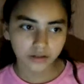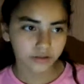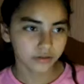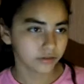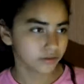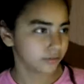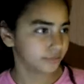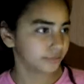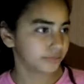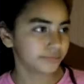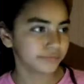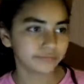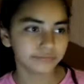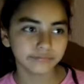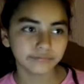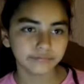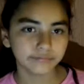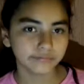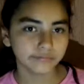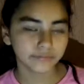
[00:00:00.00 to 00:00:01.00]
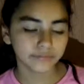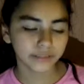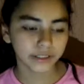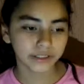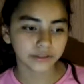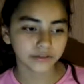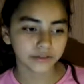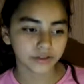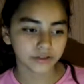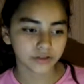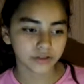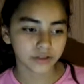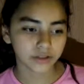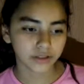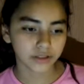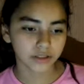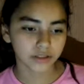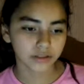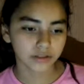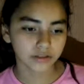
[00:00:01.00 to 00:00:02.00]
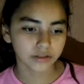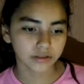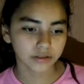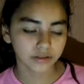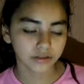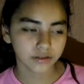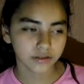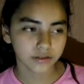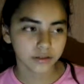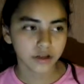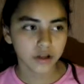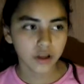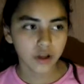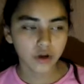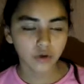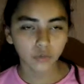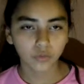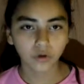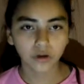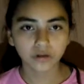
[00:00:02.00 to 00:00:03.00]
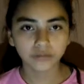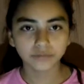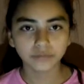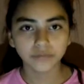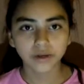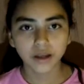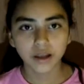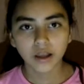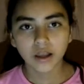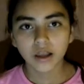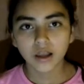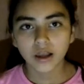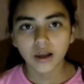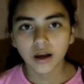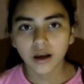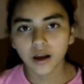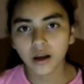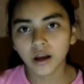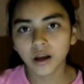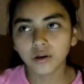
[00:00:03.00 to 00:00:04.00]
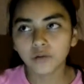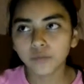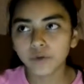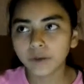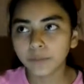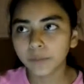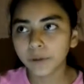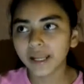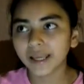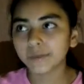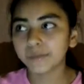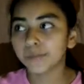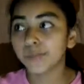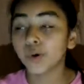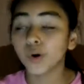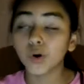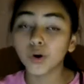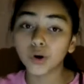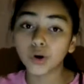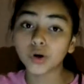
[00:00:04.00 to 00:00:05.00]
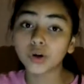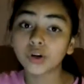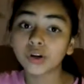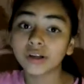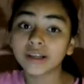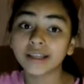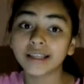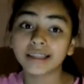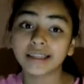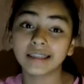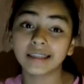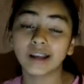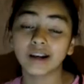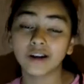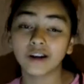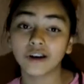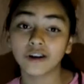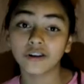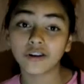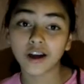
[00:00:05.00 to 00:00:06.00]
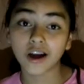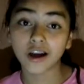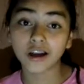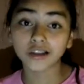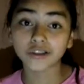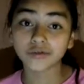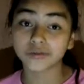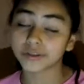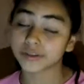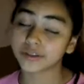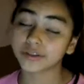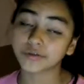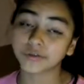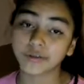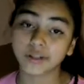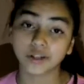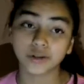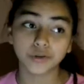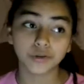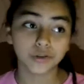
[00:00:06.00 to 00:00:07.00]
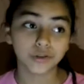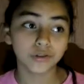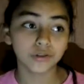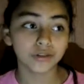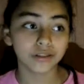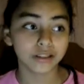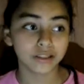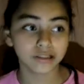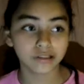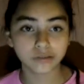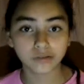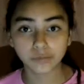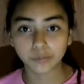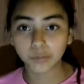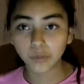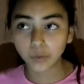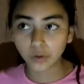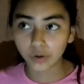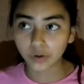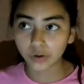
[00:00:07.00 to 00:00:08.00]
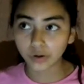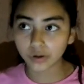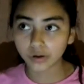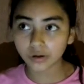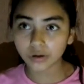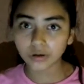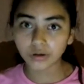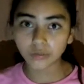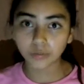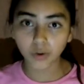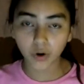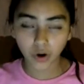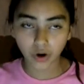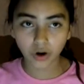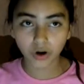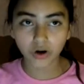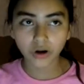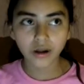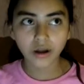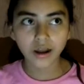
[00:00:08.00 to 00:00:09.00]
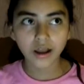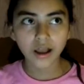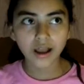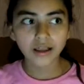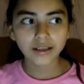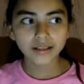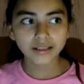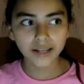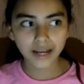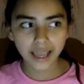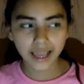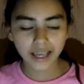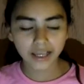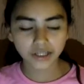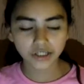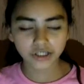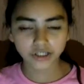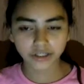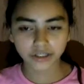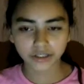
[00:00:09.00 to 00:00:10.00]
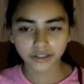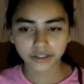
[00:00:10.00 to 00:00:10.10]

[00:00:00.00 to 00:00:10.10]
Nope, I don't think she did. Well, we play pool in our garage, which is really cool. It's pool slash